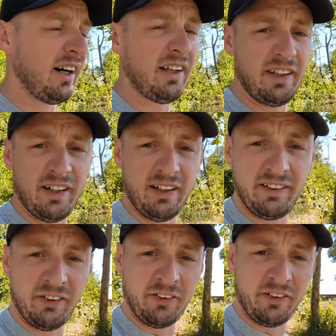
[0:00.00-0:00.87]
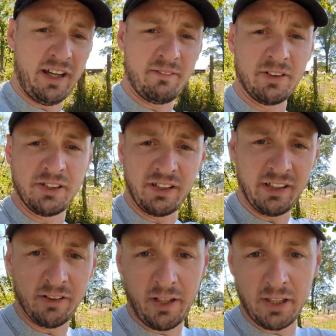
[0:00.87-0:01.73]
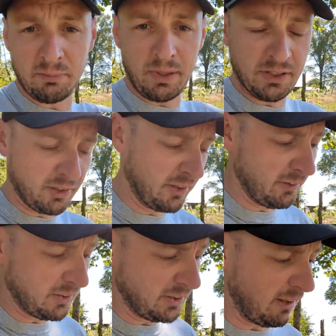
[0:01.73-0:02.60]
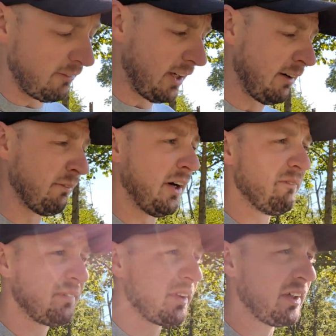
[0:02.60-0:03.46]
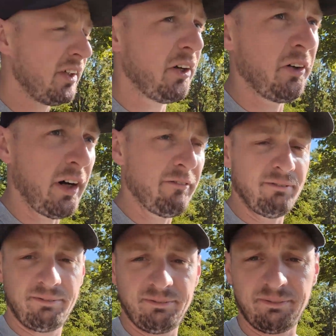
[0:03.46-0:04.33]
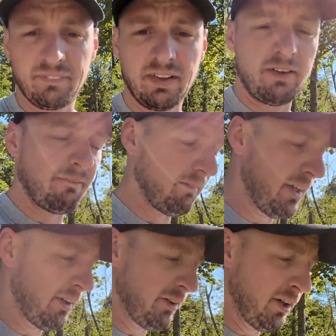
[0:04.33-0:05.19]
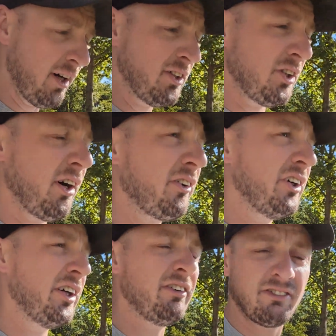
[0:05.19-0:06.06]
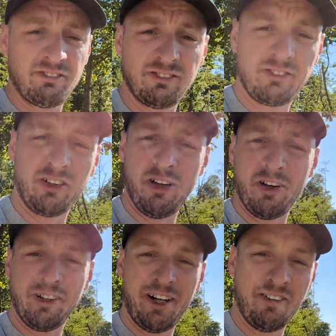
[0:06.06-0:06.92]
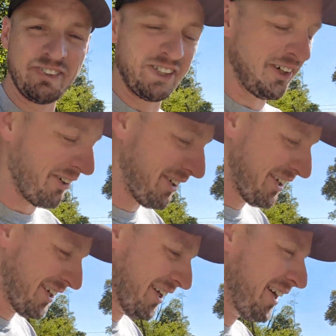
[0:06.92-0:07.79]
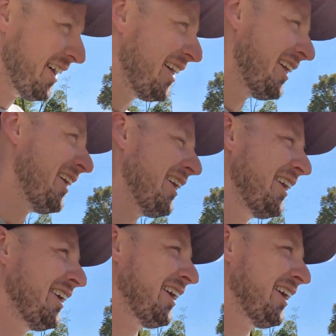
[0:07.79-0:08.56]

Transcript: the neighbors and the in-laws piece are going to do the same thing. But I've made their yards ugly for long enough. So uh,